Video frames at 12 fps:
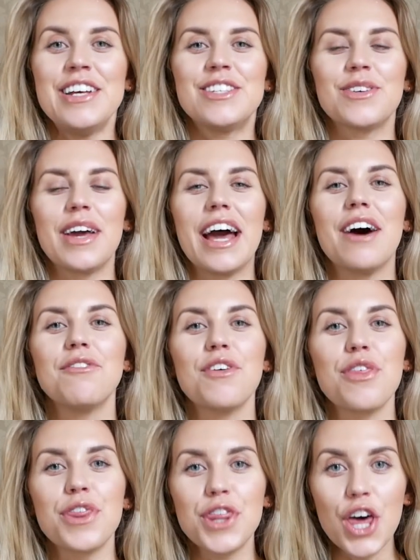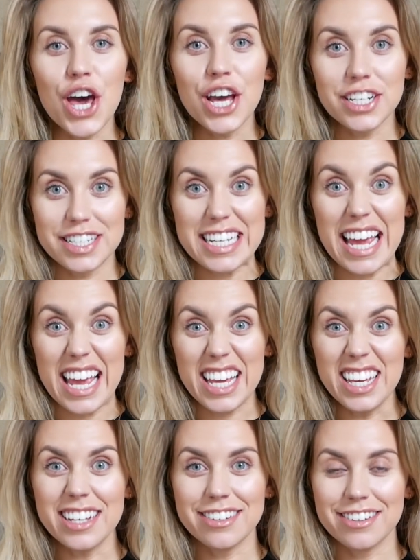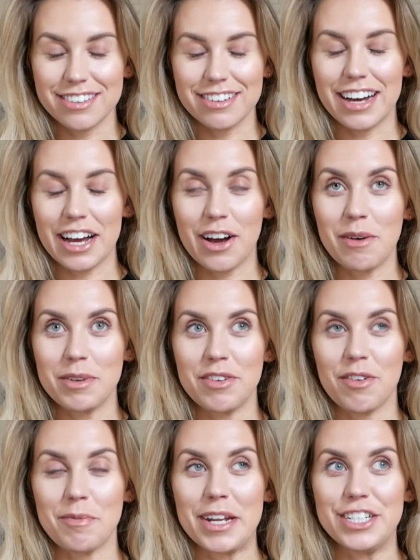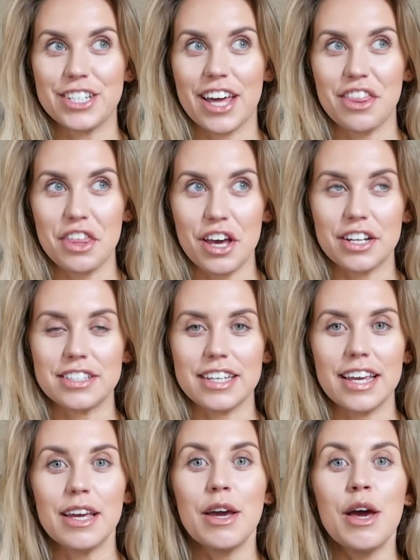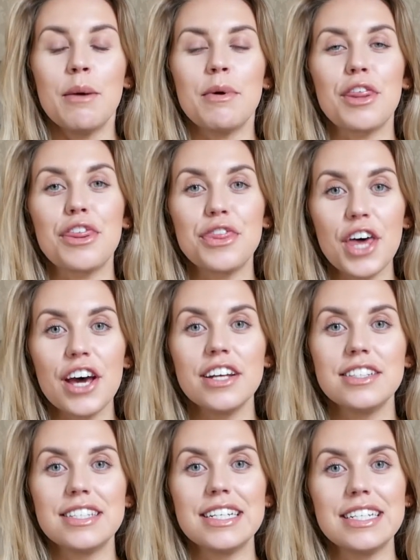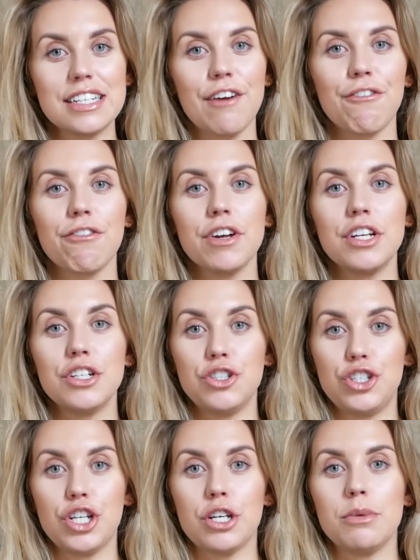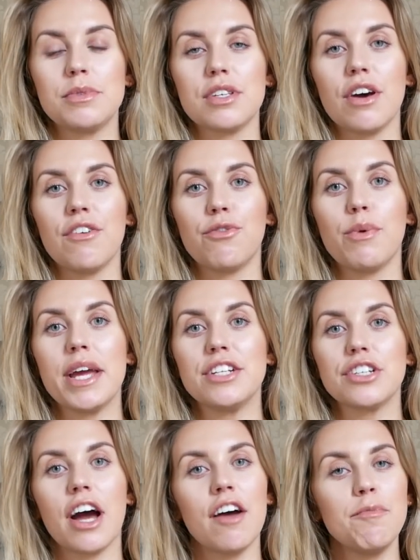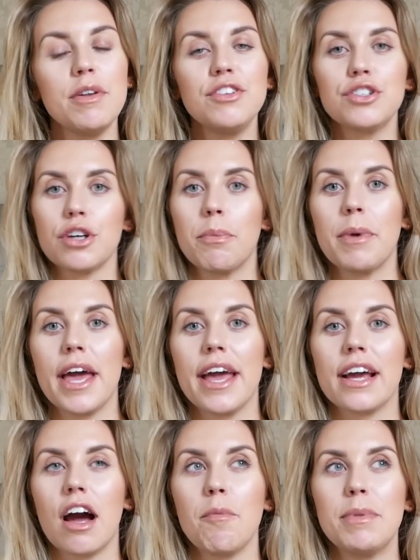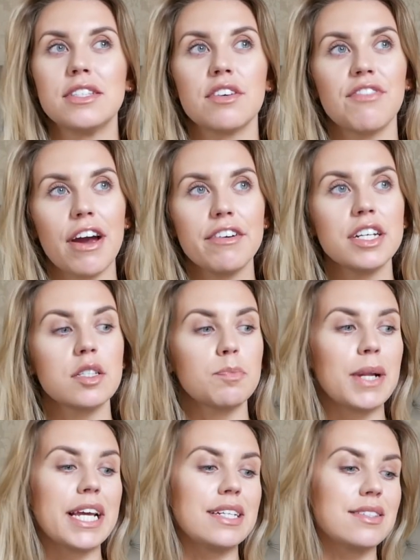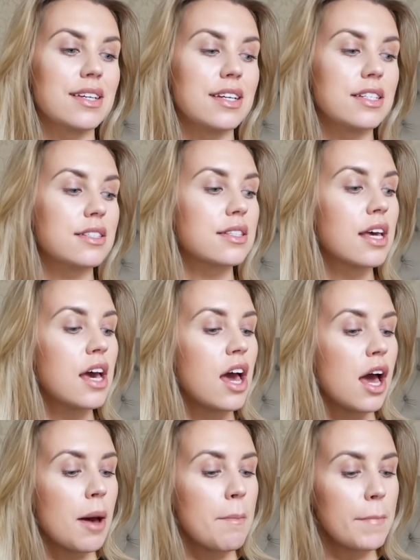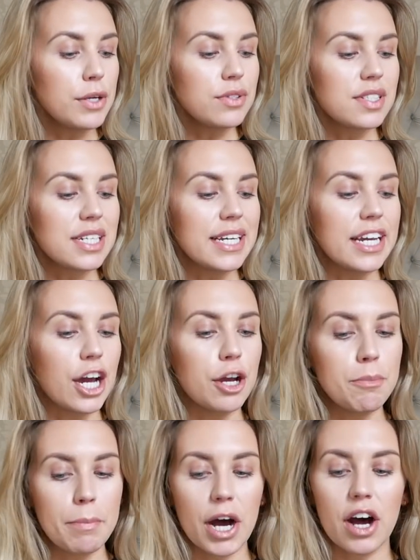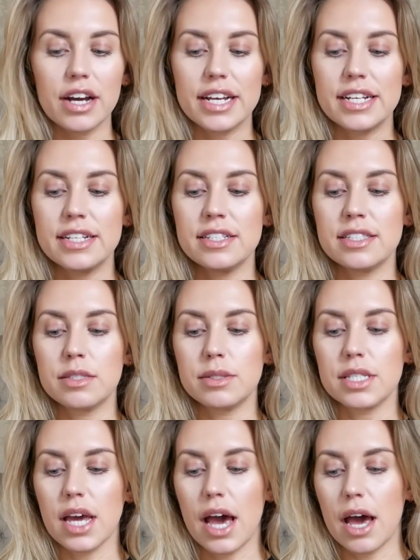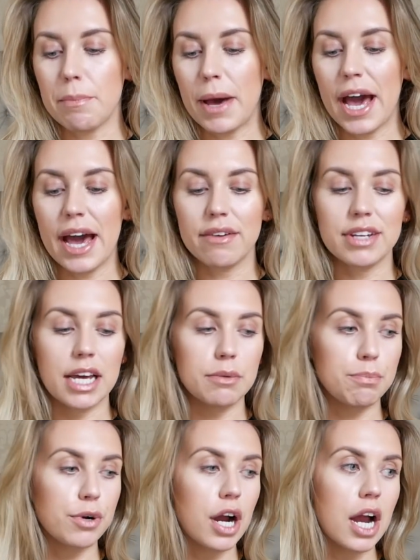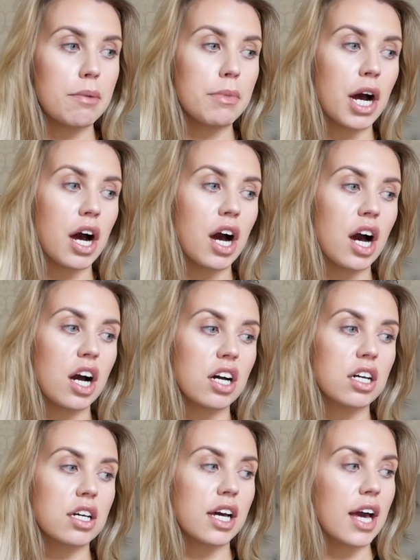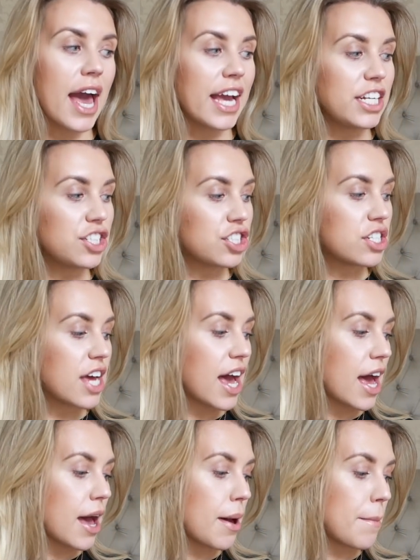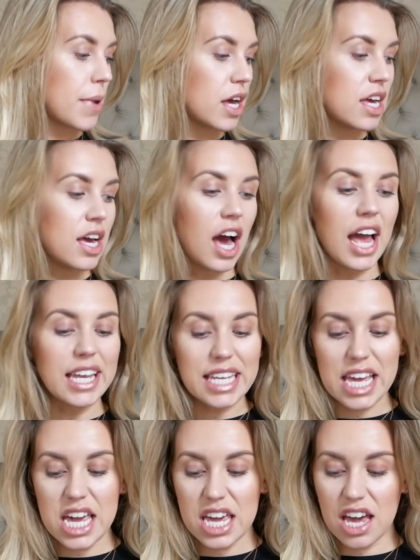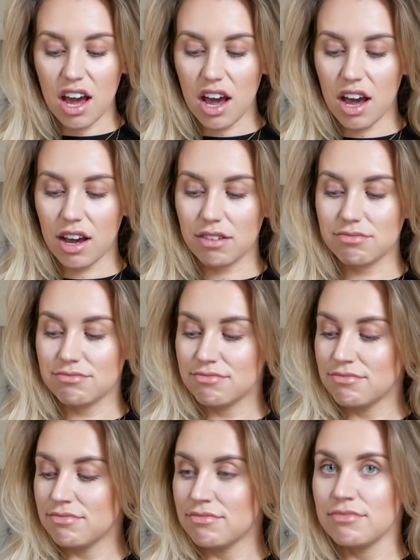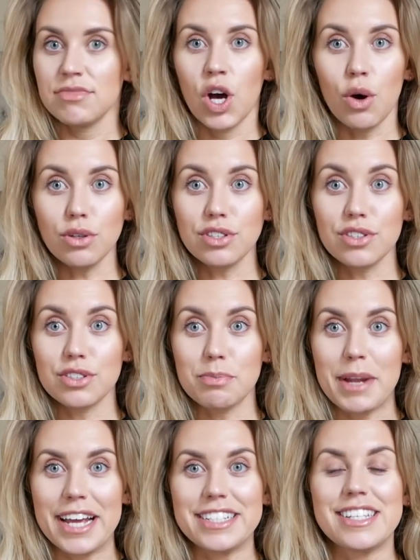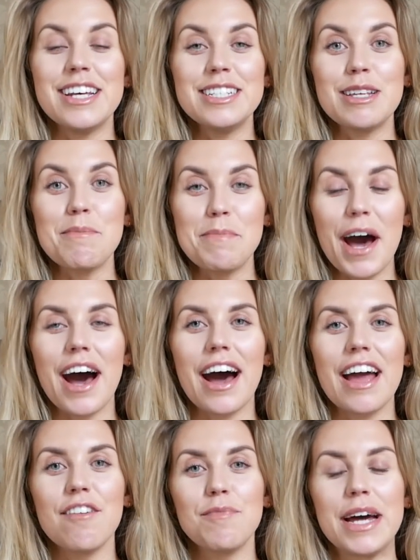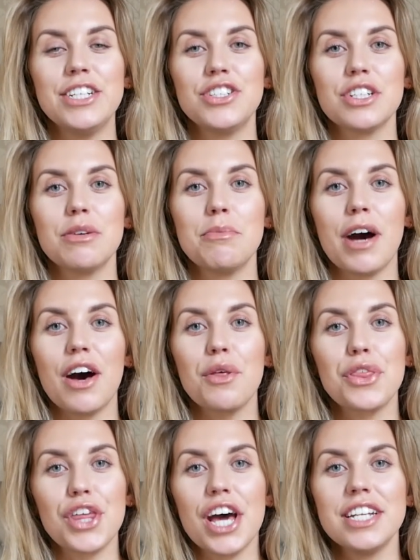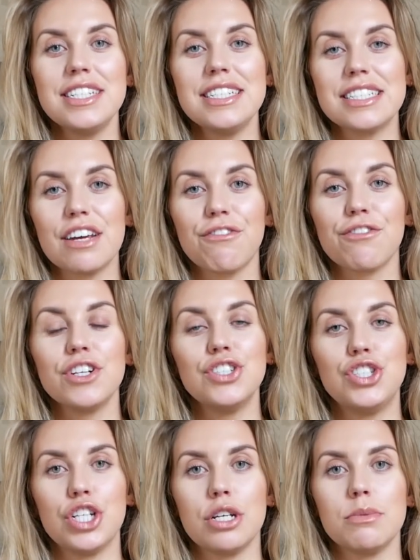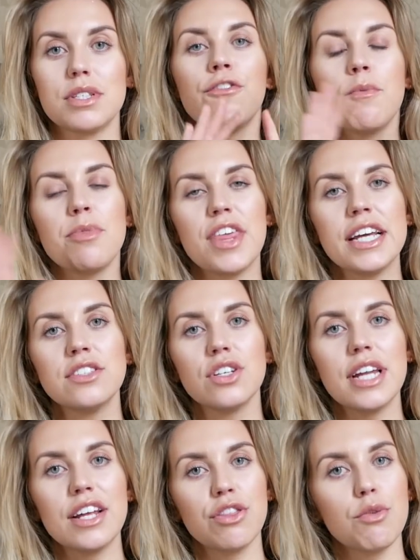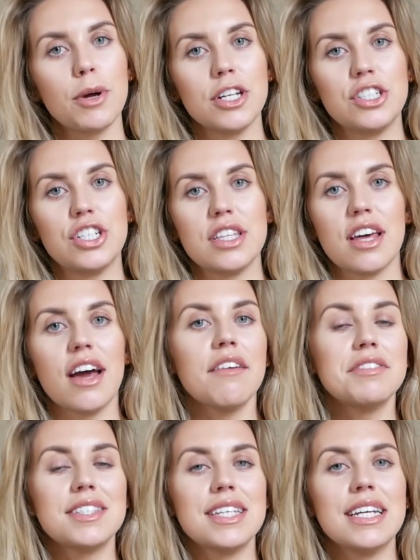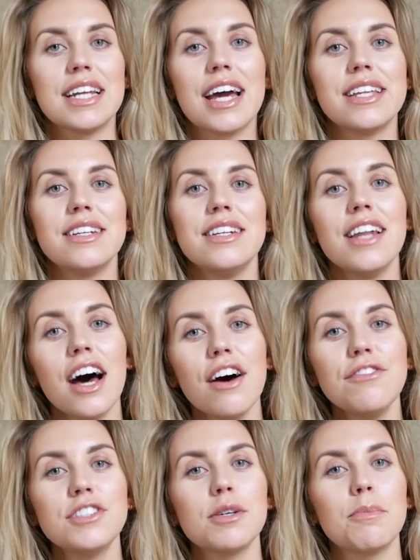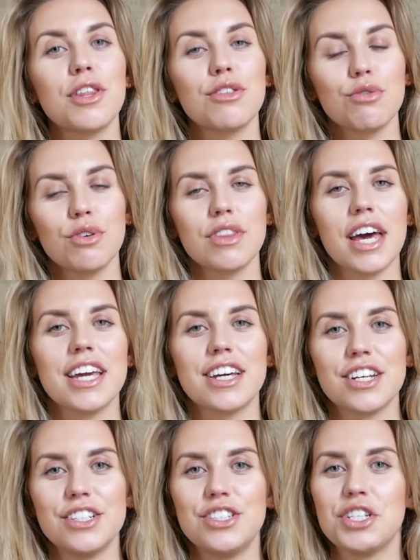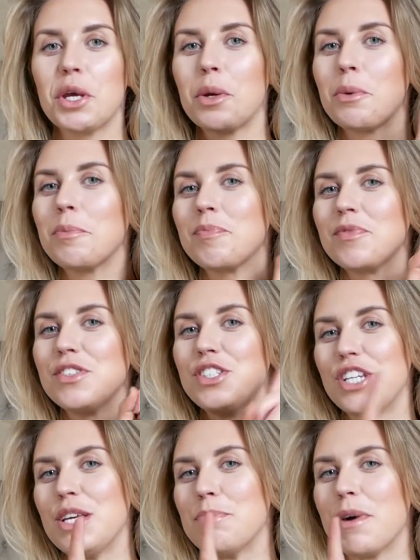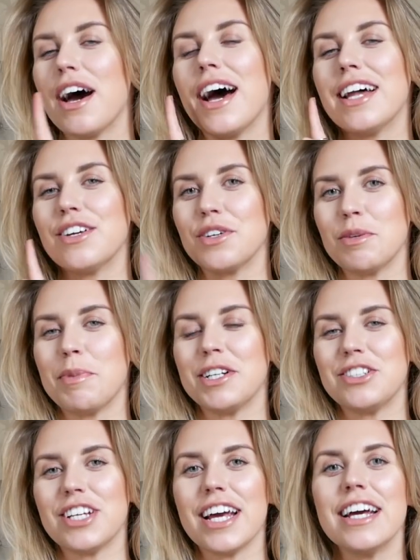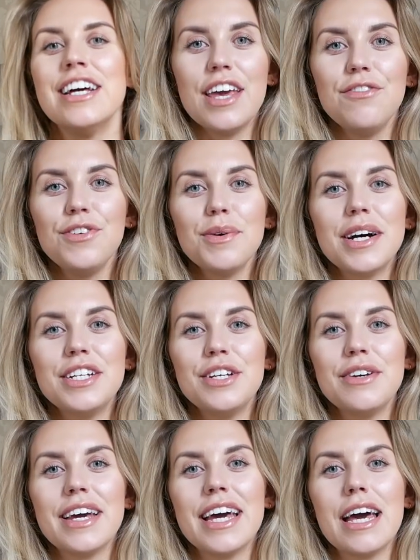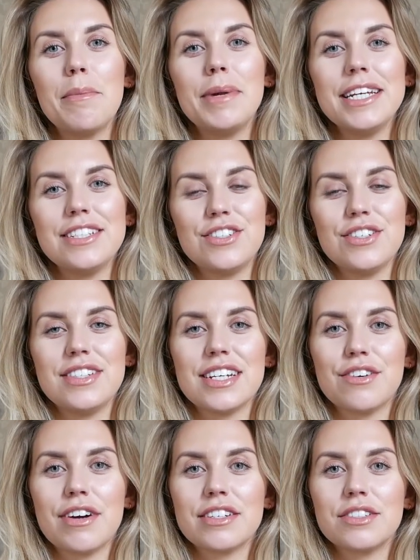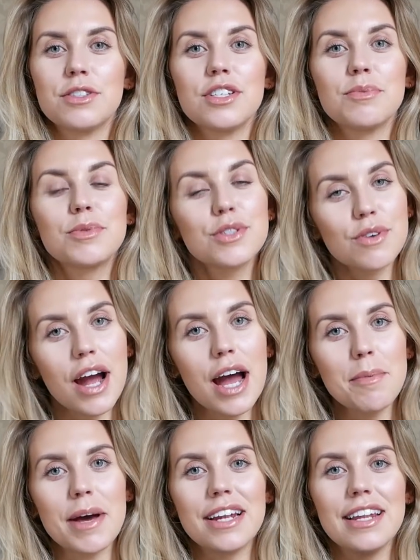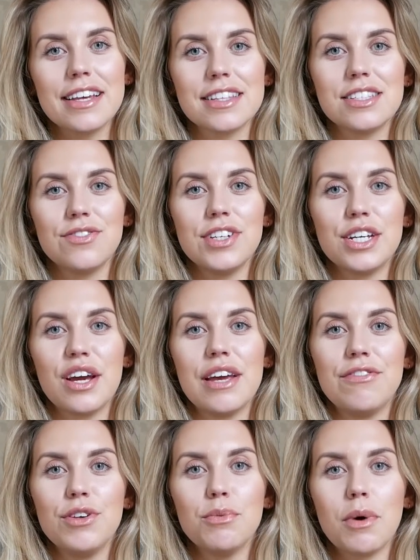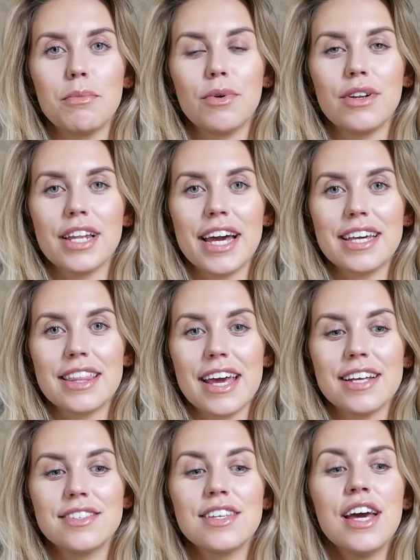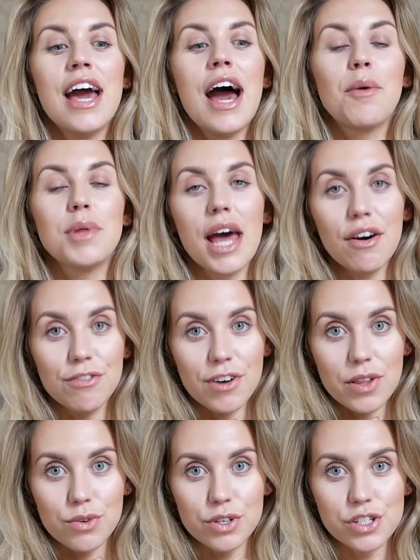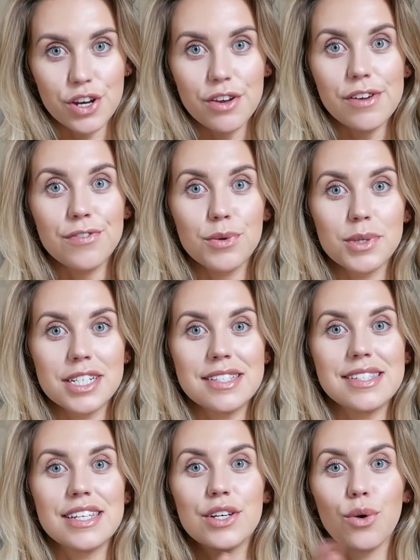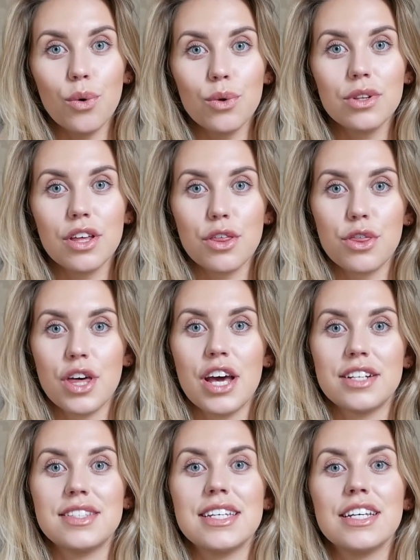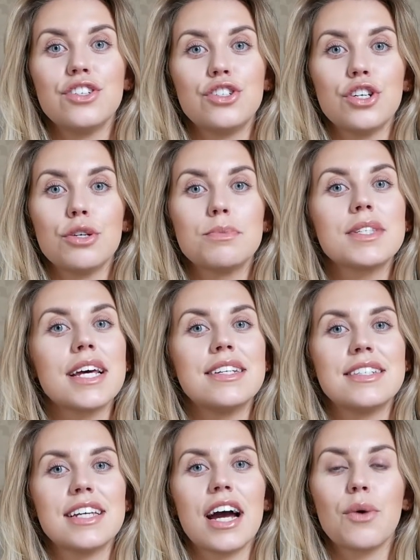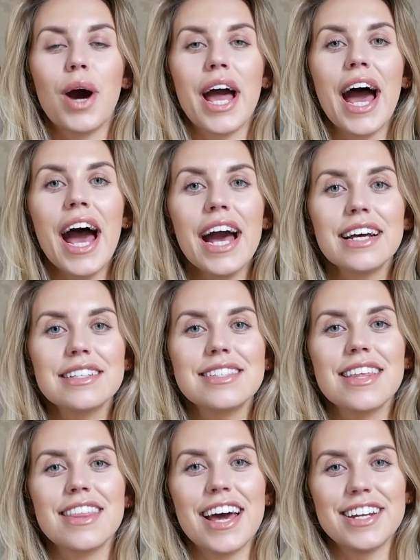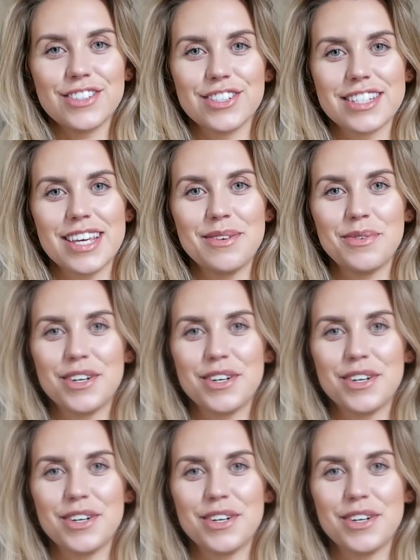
So I have 30 I can't believe I managed to get 30, but 30 different dupes of which I've been shopping, I've been to various places, mostly Home Bargains, uh, Poundland, Primark, H&M, Ikea, all sorts of places, but I have managed to compile 30 different dupes from things on Anthropologie that I have seen and loved but thought that I could do cheaper and on a budget. If you are new here, please do stick around and subscribe and like this video if you want more like this. And without further ado, if you want to see all 30 dupes and DIY hacks, then just keep